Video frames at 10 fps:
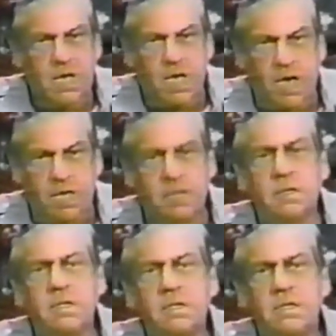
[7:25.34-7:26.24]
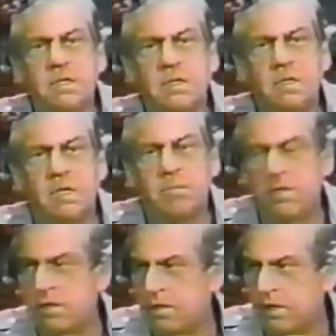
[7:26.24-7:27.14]
And then
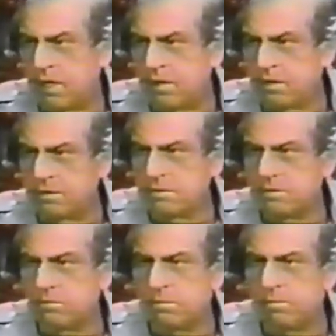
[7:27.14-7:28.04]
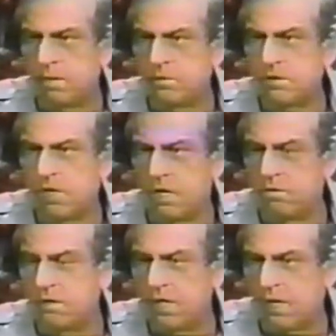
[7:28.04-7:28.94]
about a year later, we published
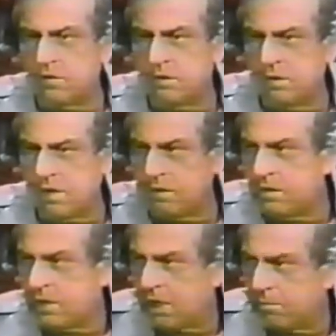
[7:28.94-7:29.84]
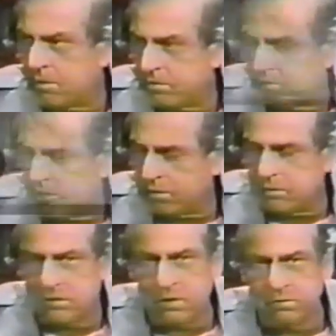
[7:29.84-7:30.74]
100,000 under the name of the Federal
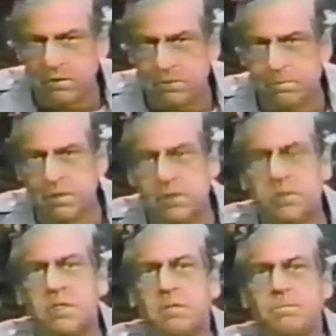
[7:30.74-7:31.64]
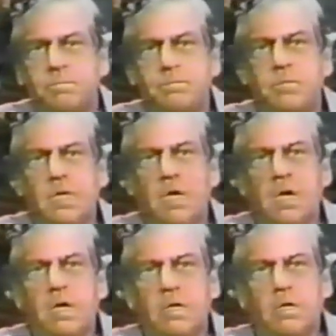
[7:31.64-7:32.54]
Reserve Conspiracy.
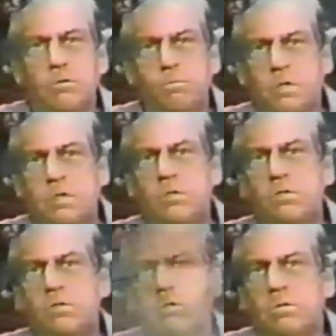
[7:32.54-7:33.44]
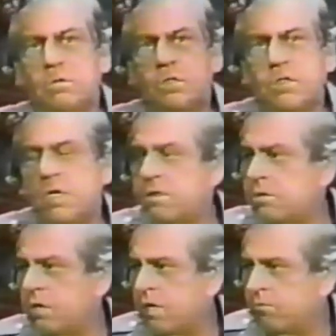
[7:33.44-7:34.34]
Those books were sent
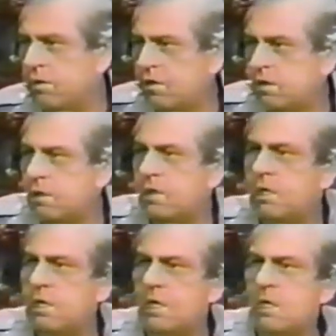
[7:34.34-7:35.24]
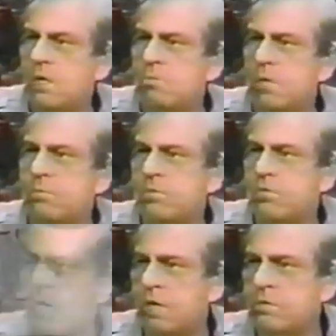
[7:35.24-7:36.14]
to every member of
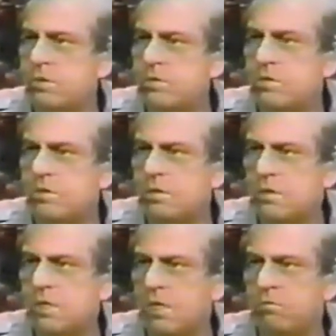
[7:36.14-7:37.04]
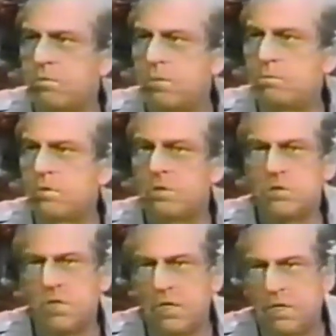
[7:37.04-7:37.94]
Congress, every member of the
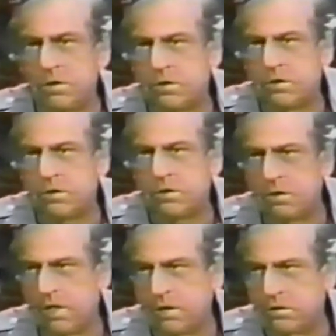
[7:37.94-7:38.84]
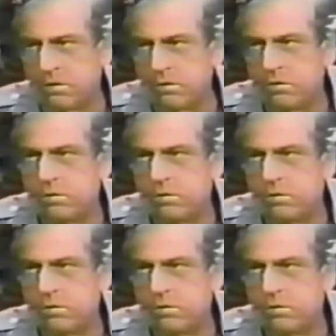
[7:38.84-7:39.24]
state legislatures,